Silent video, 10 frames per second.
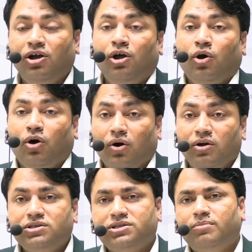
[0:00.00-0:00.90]
on
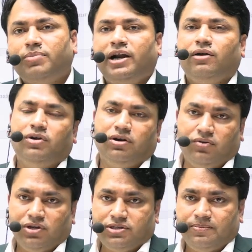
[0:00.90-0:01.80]
some particular rulers.
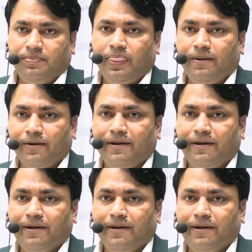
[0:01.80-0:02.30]
Okay.